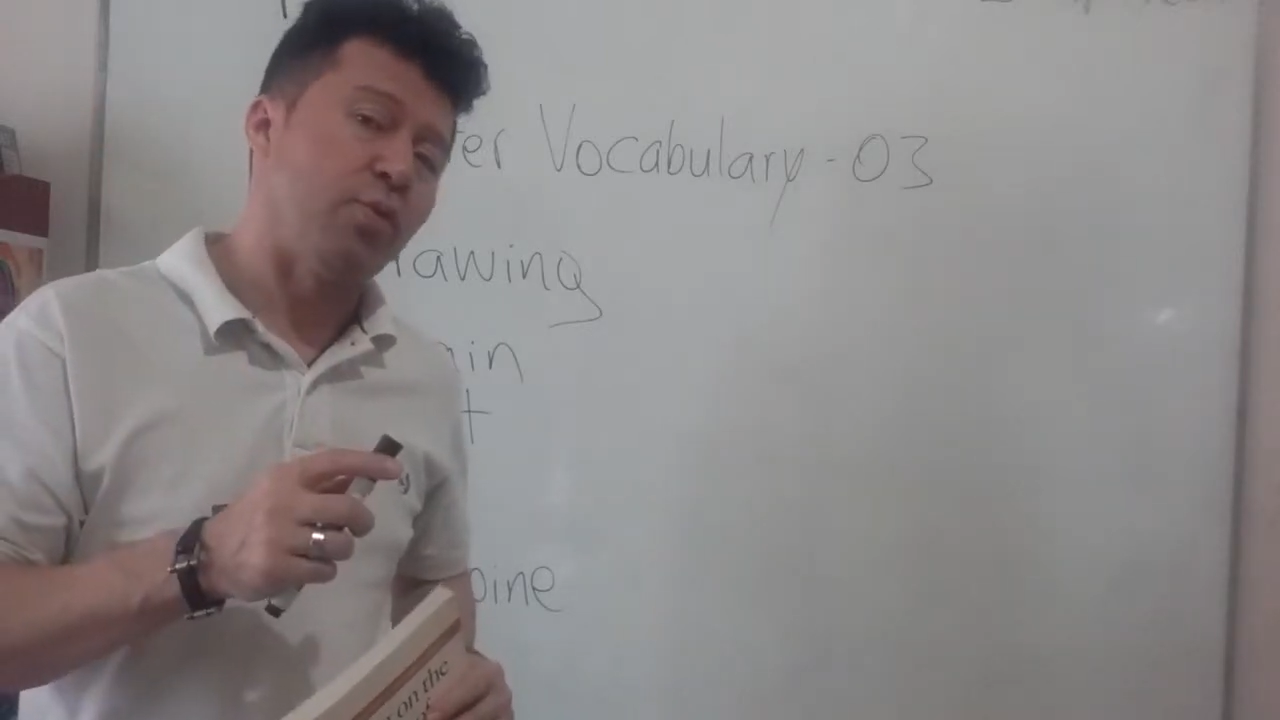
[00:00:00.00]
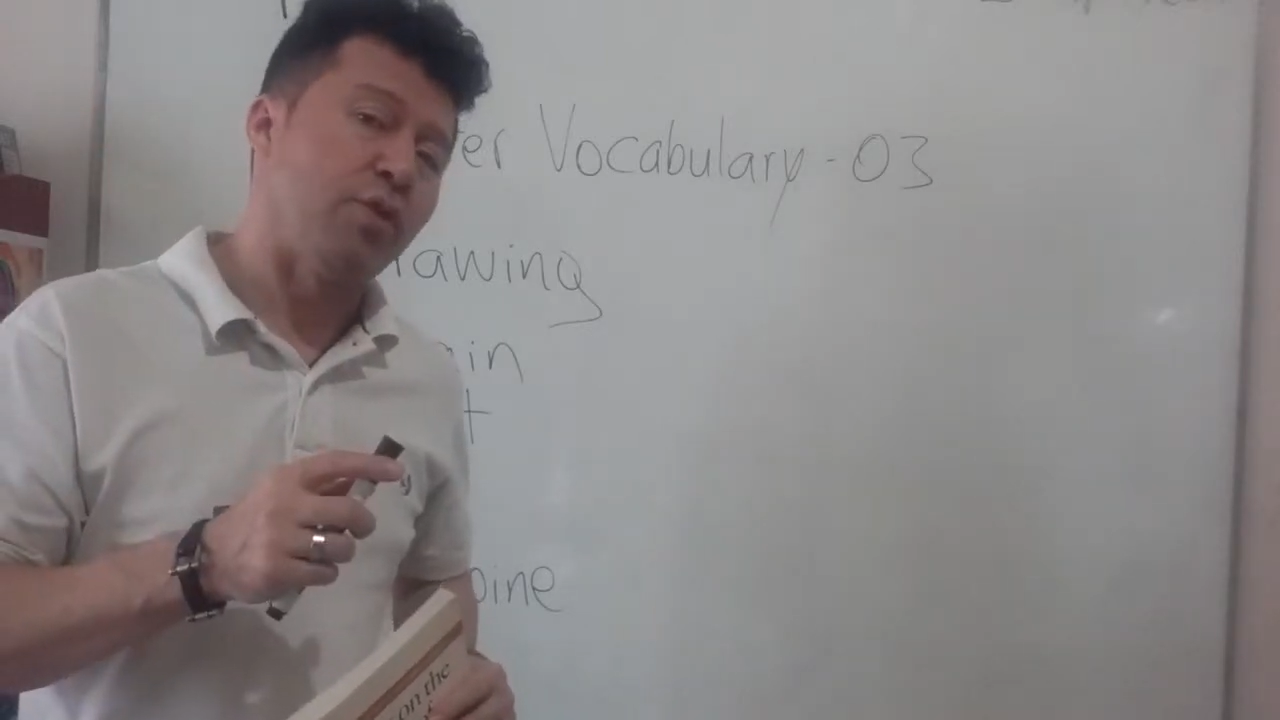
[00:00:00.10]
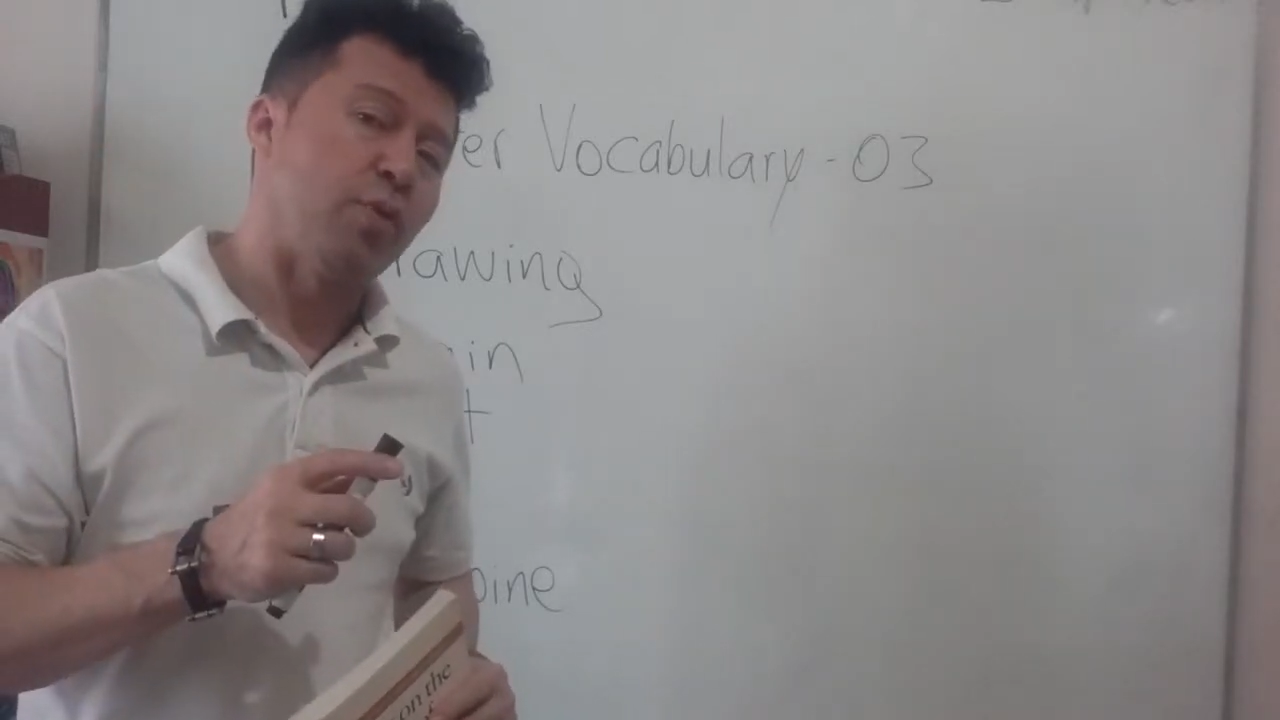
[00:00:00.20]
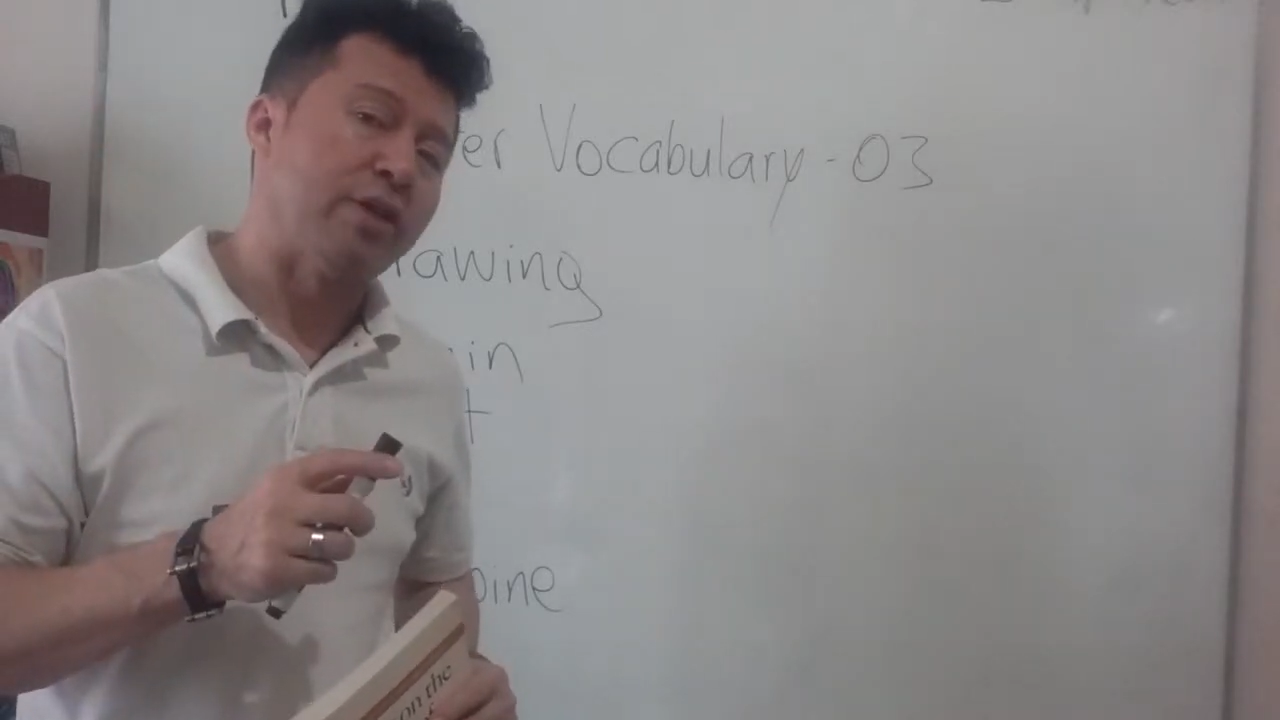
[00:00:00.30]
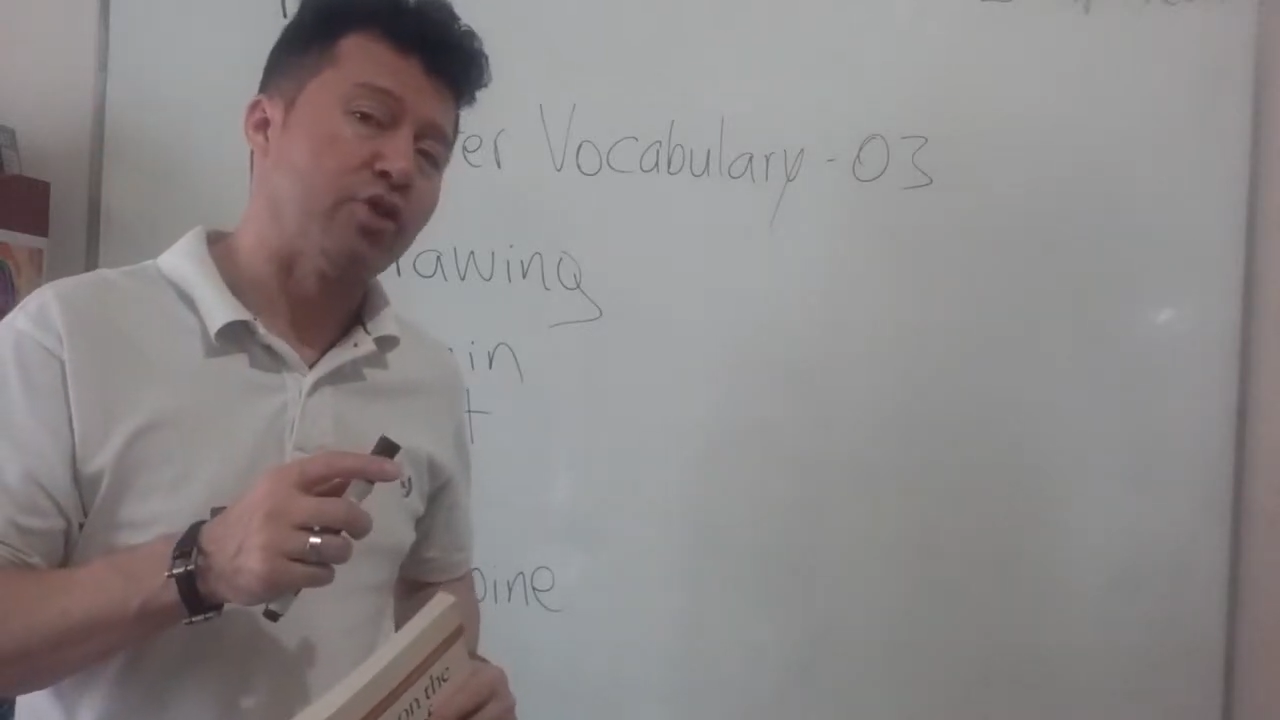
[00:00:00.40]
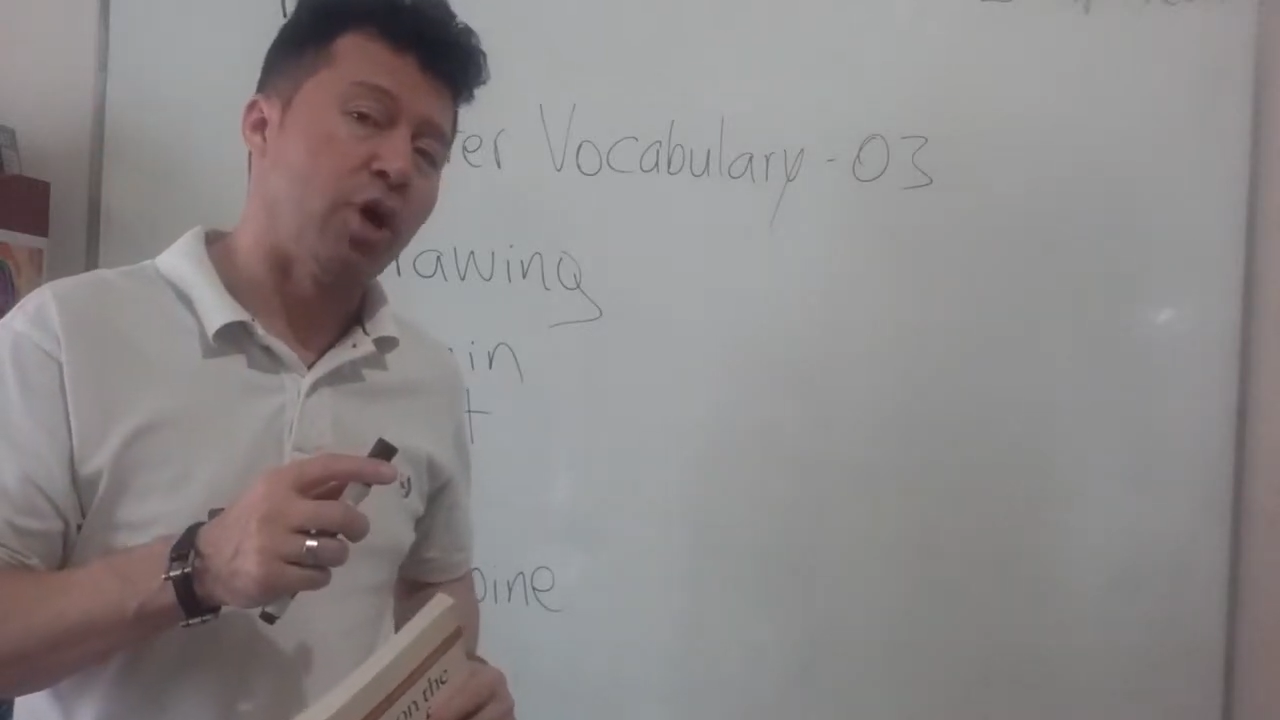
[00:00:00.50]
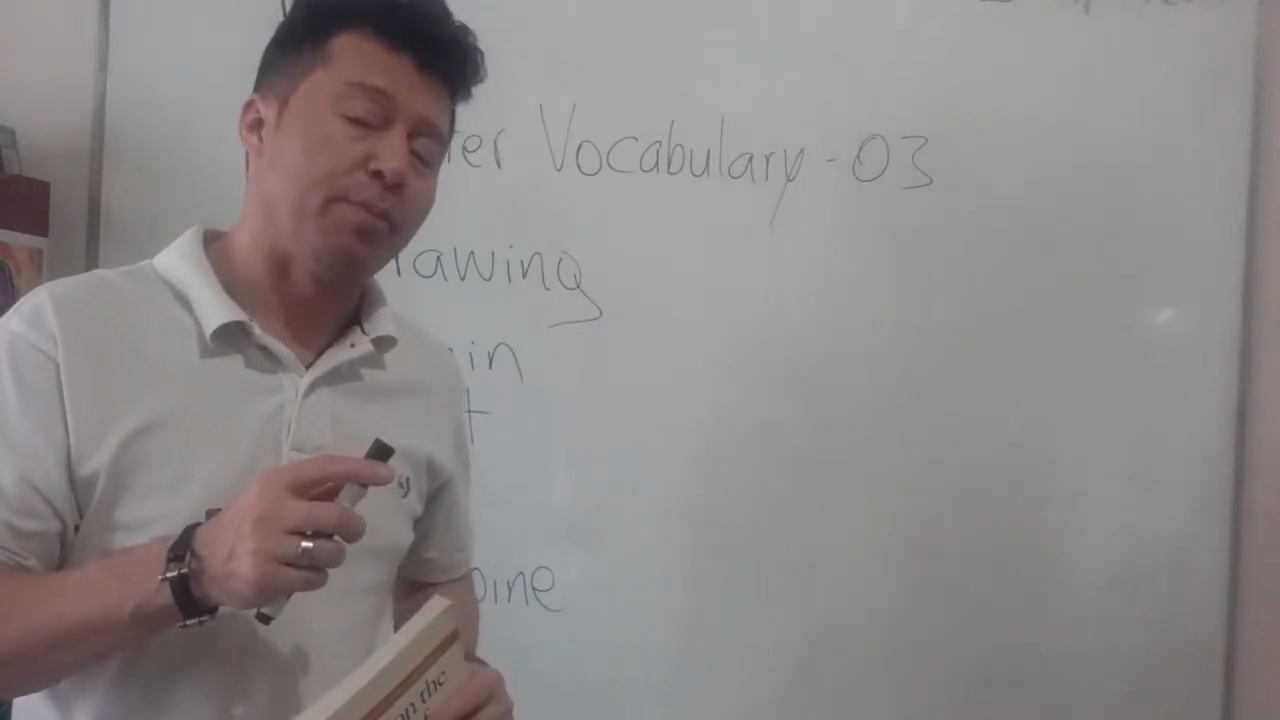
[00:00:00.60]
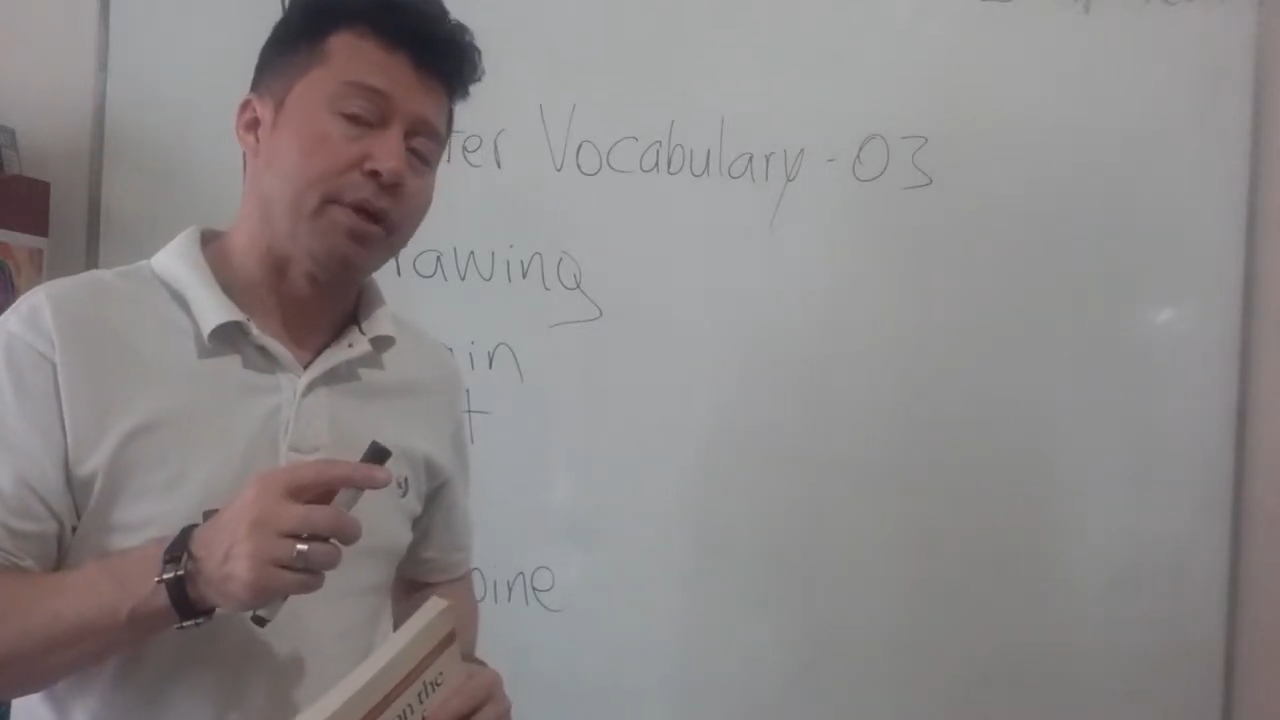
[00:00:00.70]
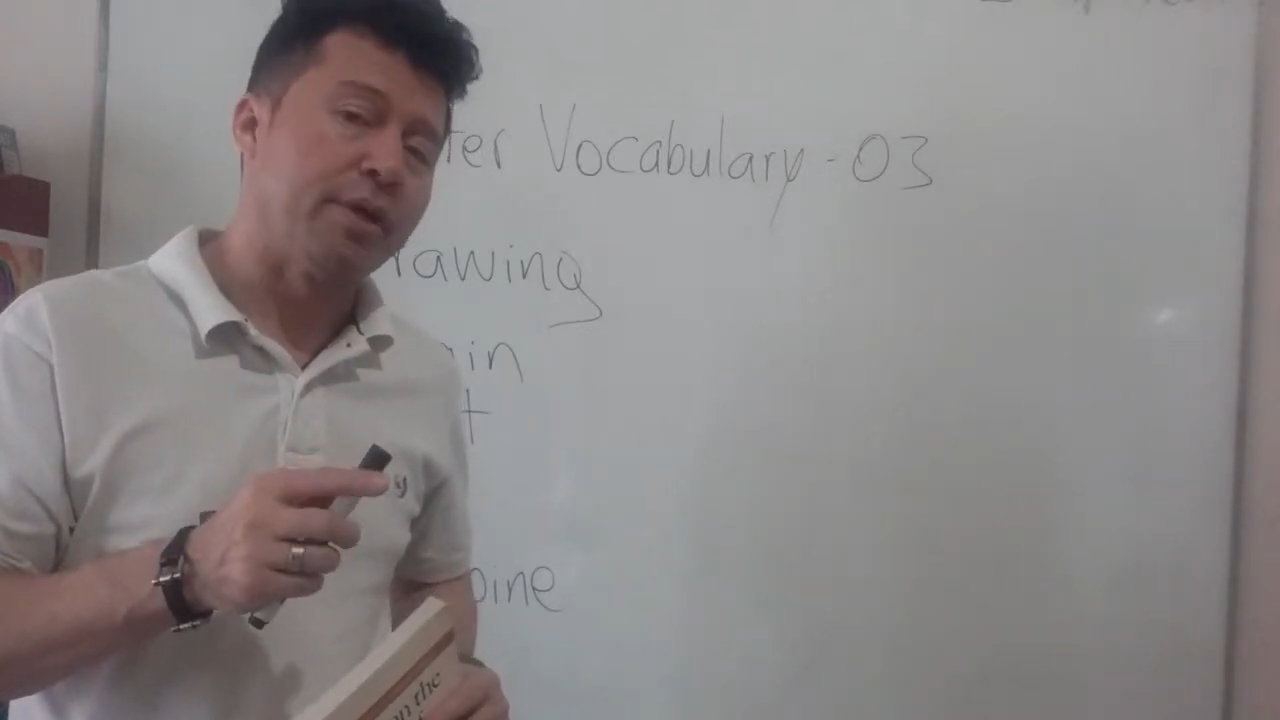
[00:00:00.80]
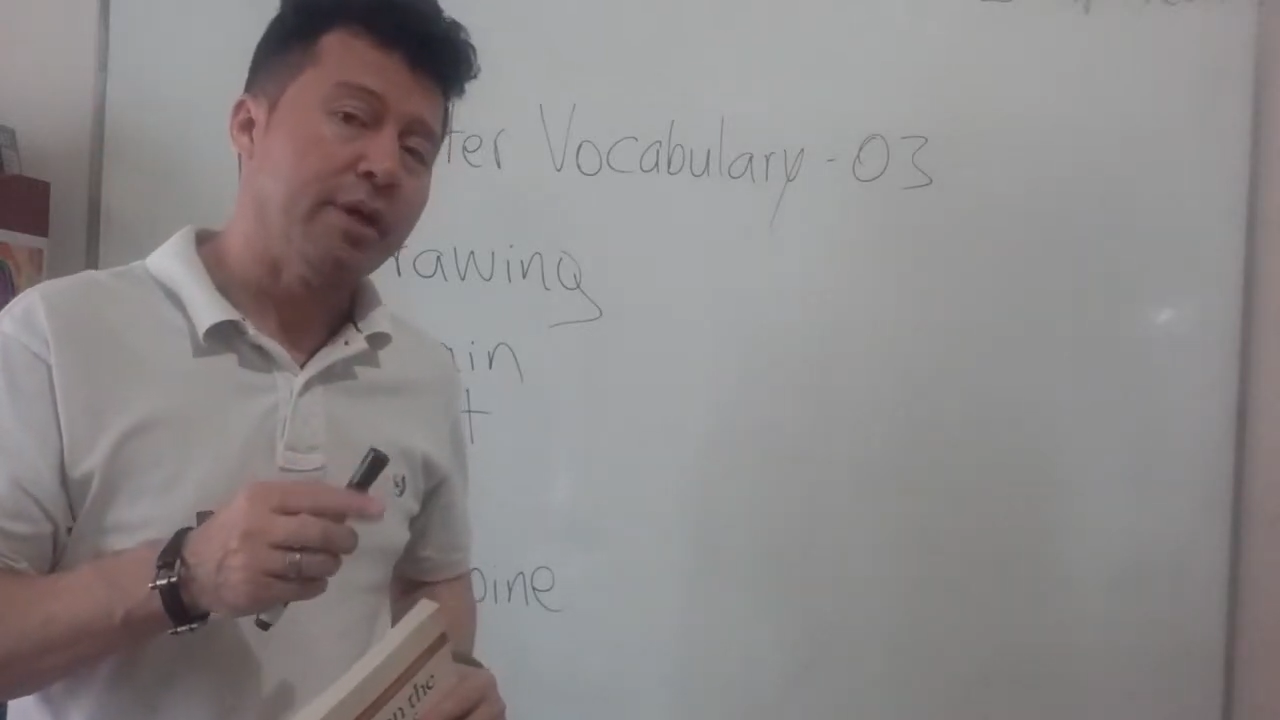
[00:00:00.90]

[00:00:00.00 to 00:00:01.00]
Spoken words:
with one topic.